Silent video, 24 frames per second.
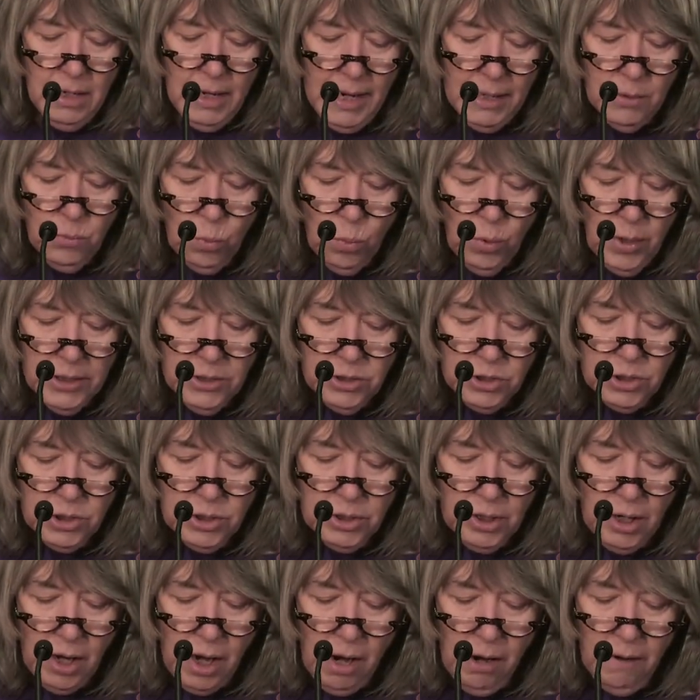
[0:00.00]
and
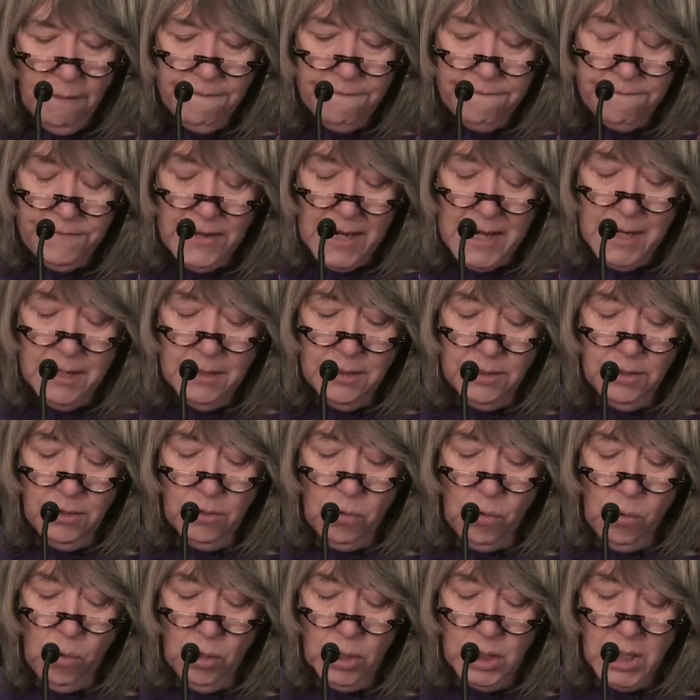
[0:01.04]
which our faith
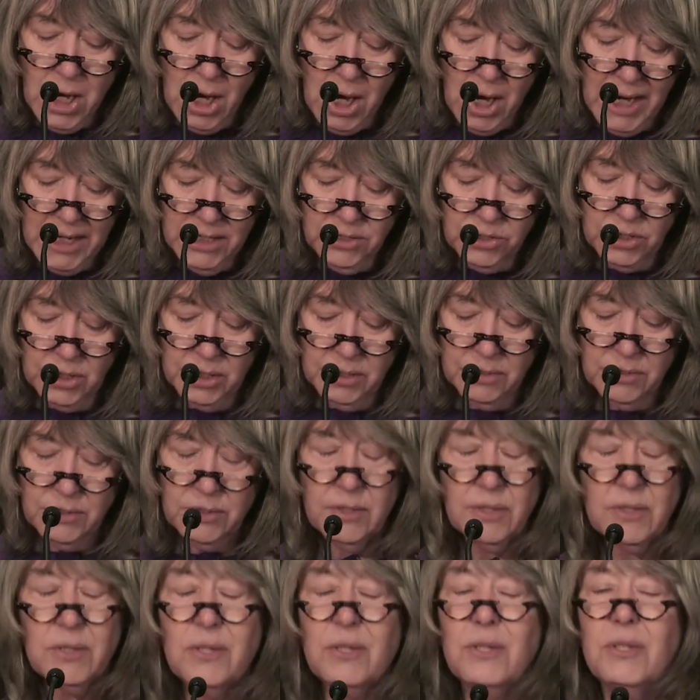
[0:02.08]
or
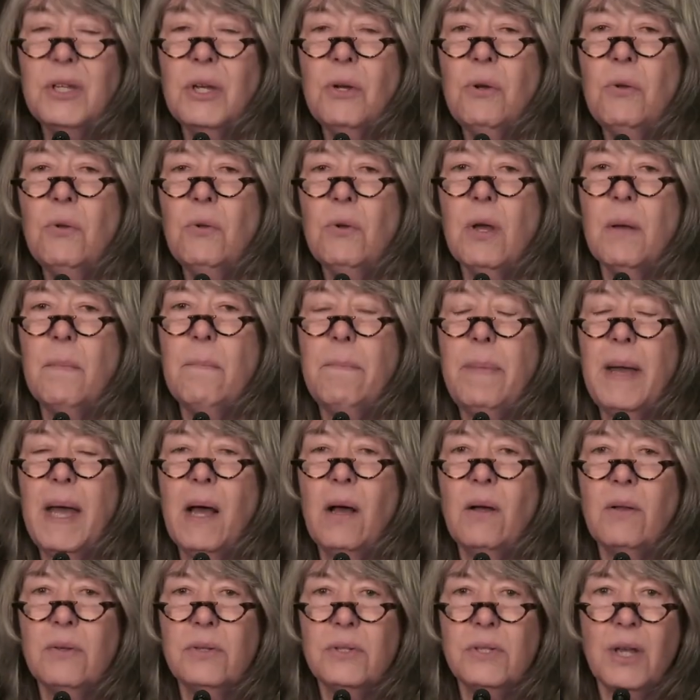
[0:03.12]
conscience still
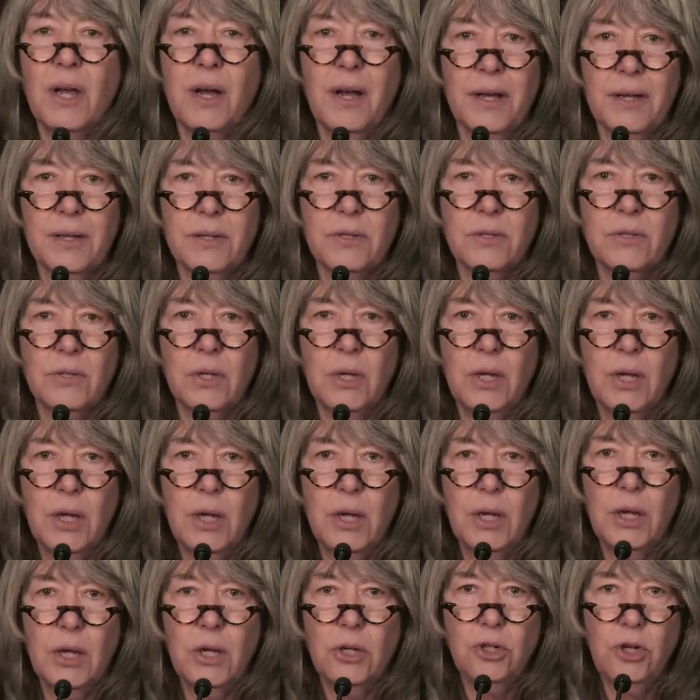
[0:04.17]
compels us
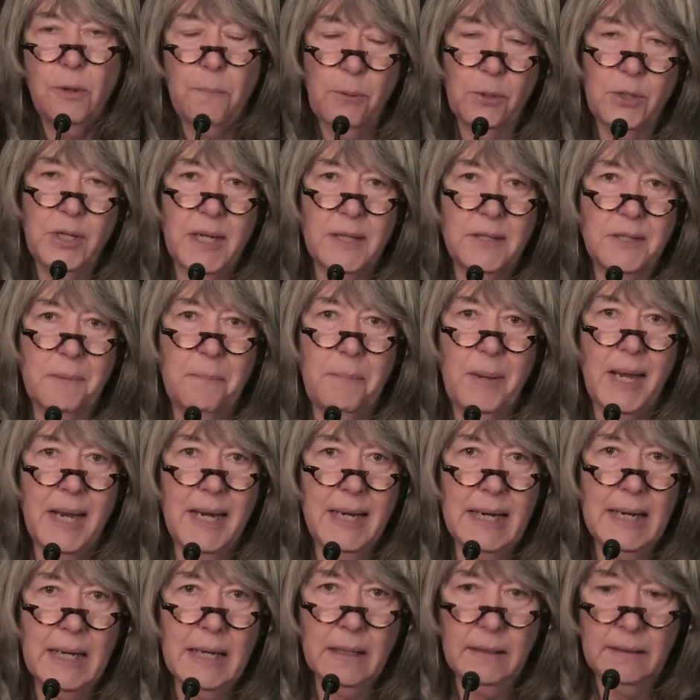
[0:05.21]
to
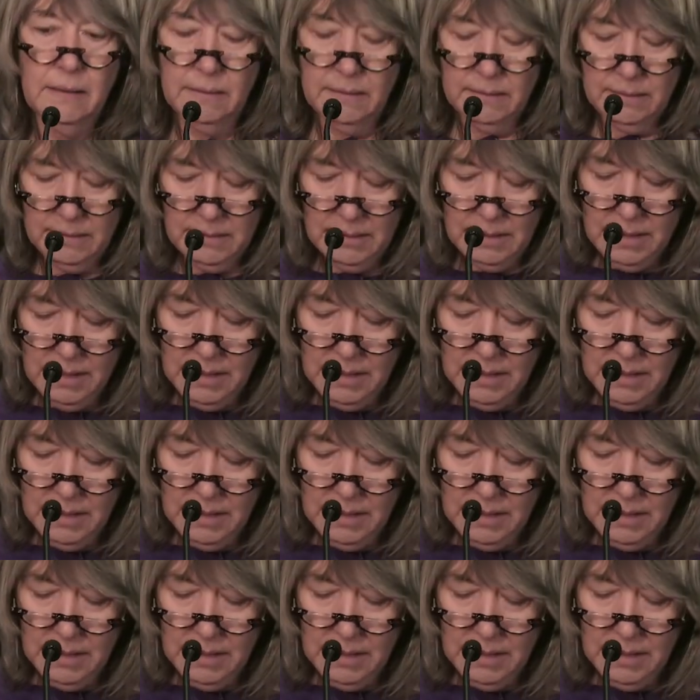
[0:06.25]
participate in.